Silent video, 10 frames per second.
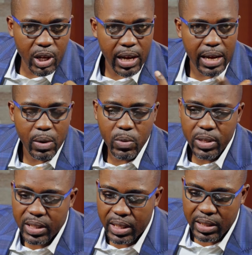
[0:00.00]
I, I
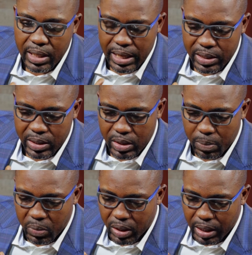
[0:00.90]
want to say ask
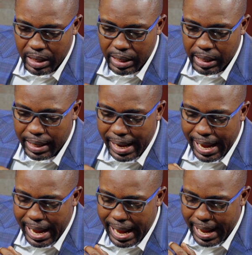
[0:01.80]
something. I,
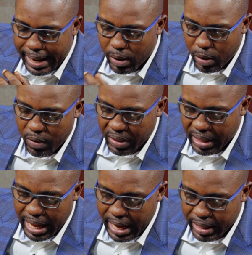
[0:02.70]
a lot of
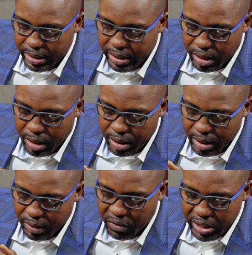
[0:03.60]
the guys uh,
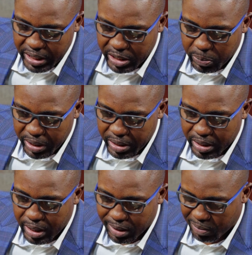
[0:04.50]
in the fintech
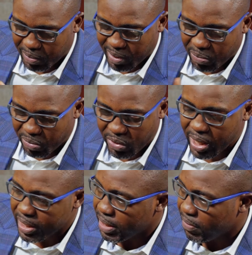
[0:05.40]
space are
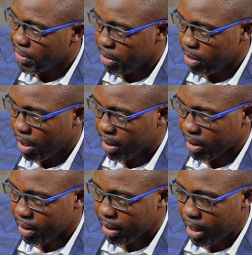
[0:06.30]
relatively
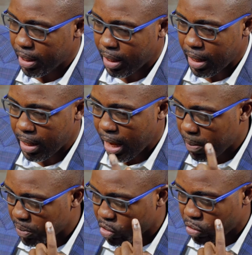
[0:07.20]
young, and and
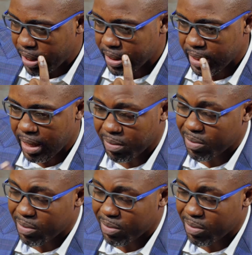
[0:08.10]
I'm trying to